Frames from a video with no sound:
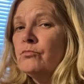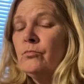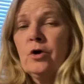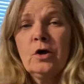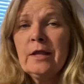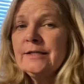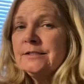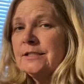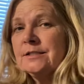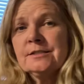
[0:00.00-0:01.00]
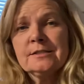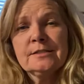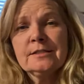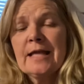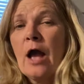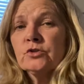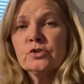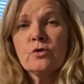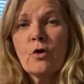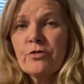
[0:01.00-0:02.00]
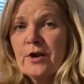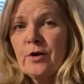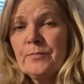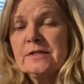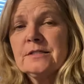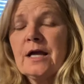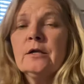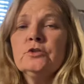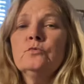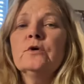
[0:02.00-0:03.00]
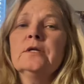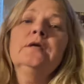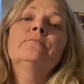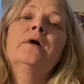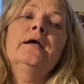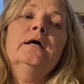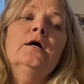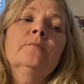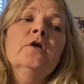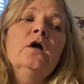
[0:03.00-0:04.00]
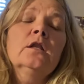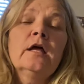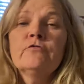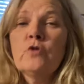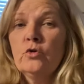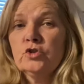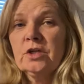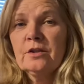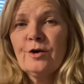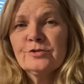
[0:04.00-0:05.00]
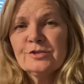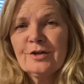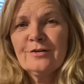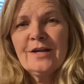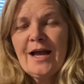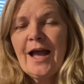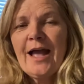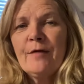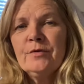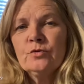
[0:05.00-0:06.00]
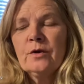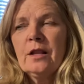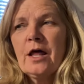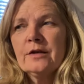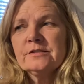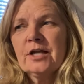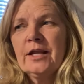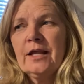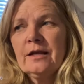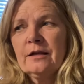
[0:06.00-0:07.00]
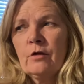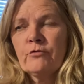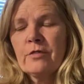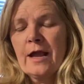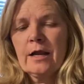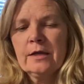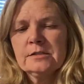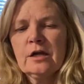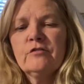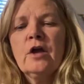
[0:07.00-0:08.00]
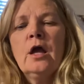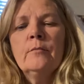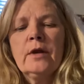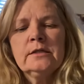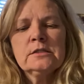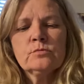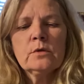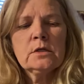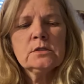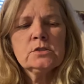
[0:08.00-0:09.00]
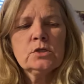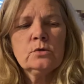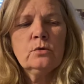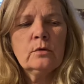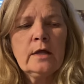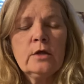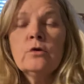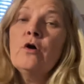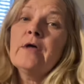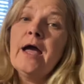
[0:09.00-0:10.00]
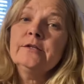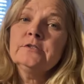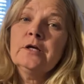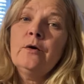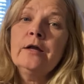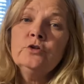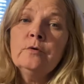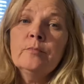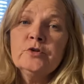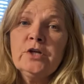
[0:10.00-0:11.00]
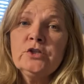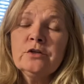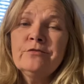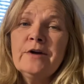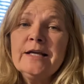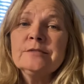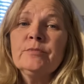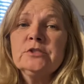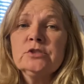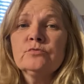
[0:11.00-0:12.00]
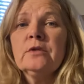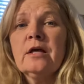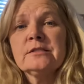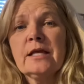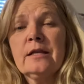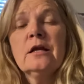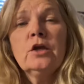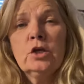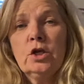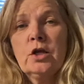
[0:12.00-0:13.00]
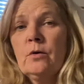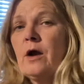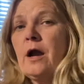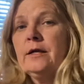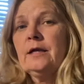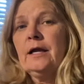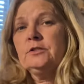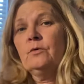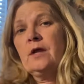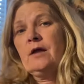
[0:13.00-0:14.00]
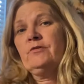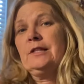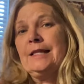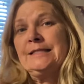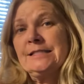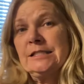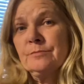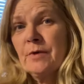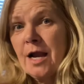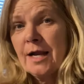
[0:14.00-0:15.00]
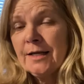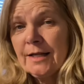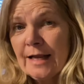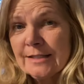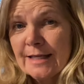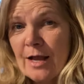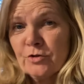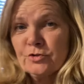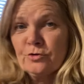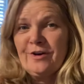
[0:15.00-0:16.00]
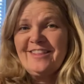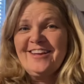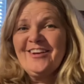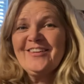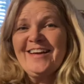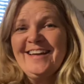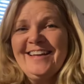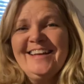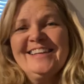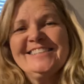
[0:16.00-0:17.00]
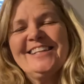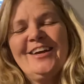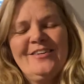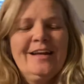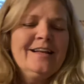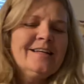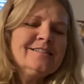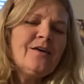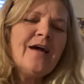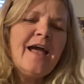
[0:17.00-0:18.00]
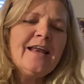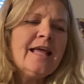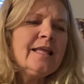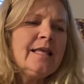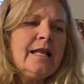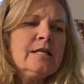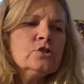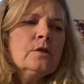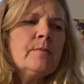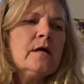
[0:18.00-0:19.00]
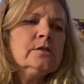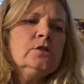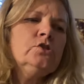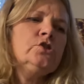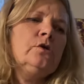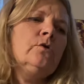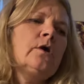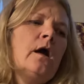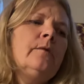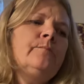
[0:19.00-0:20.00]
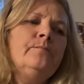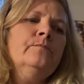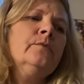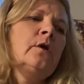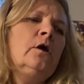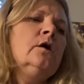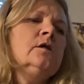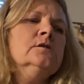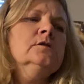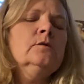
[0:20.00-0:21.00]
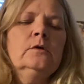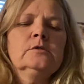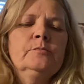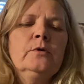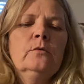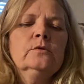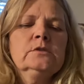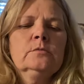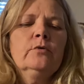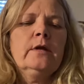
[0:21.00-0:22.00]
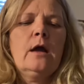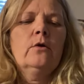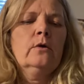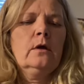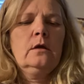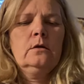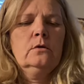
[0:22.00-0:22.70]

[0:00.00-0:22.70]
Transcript: uh, licensed counselor or therapist. I do want to get my um, life coaching though, so I have been doing a lot of studying for that kind of stuff. But I just wanted to let you know that. So I do appreciate your advice, but just realize that you know I, I don't have a license behind it as a counselor or anything. Okay, so let's go ahead and get into the message. Okay, let's see what spirit wants to bring out. Okay.